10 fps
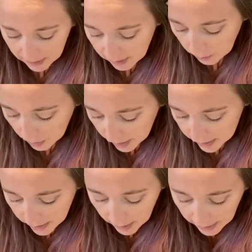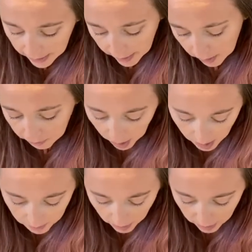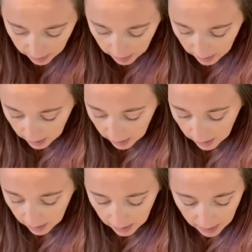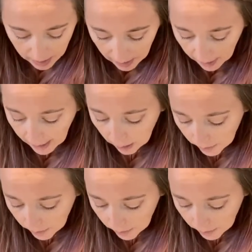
I wanted to kind of get a vibe on how